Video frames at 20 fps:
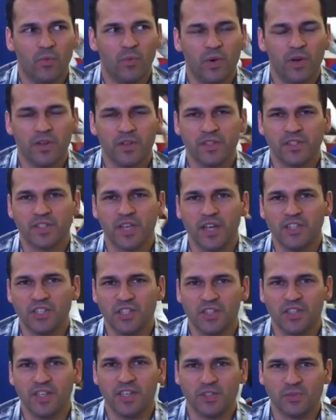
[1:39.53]
one of the
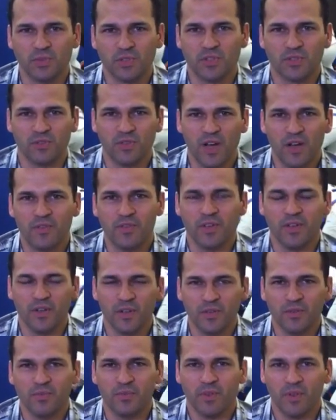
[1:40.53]
sketchy things was the ref. You
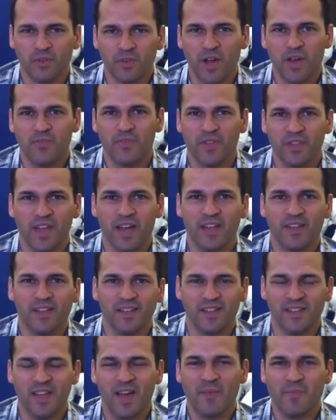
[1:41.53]
know, the ref in
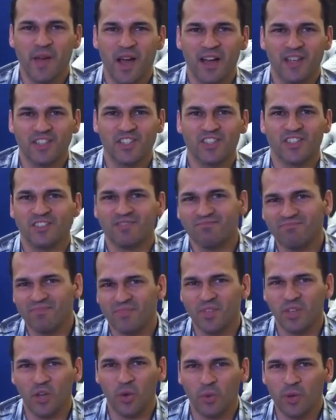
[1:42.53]
that match.
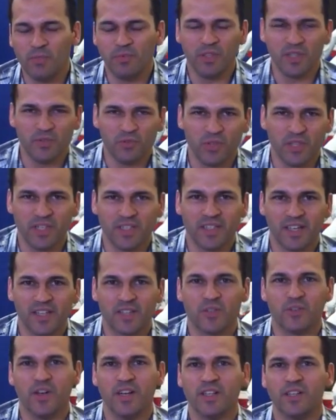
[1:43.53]
You know, we believe we didn't
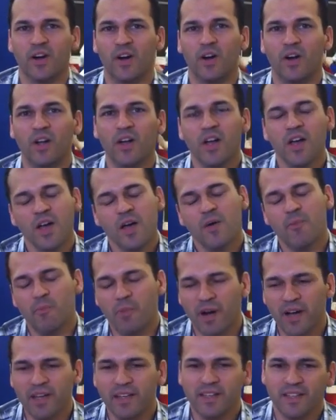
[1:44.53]
get the right call,
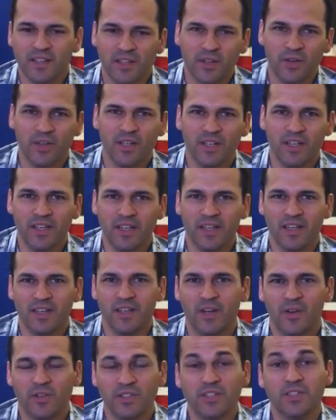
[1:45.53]
but you know,
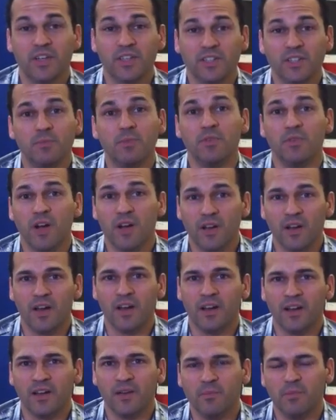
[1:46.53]
it always sucks to be
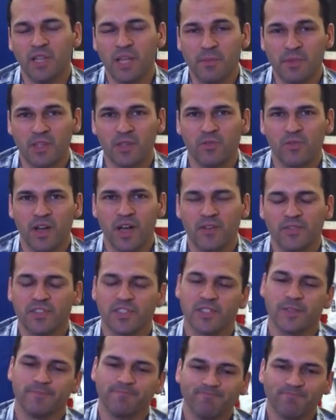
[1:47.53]
blaming the
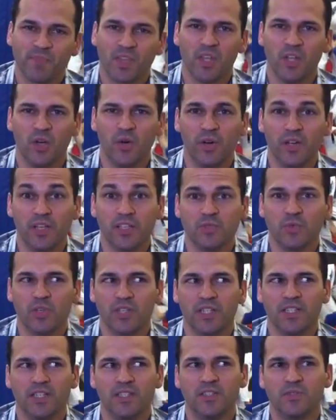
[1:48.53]
refs. You know, it is
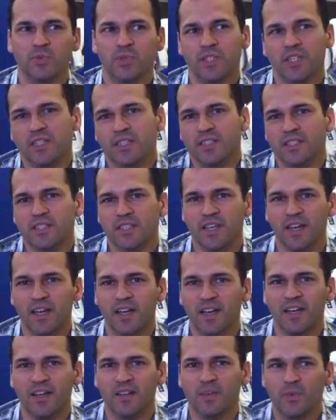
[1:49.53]
what it is. We
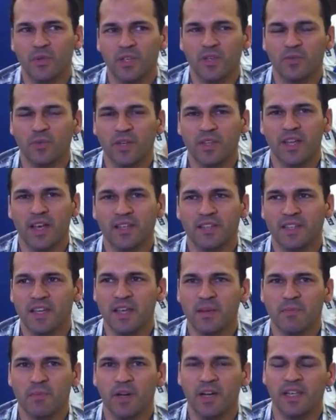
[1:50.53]
didn't win that
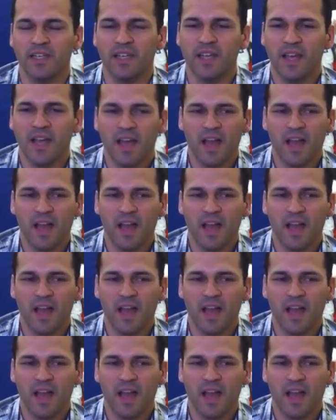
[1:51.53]
day, but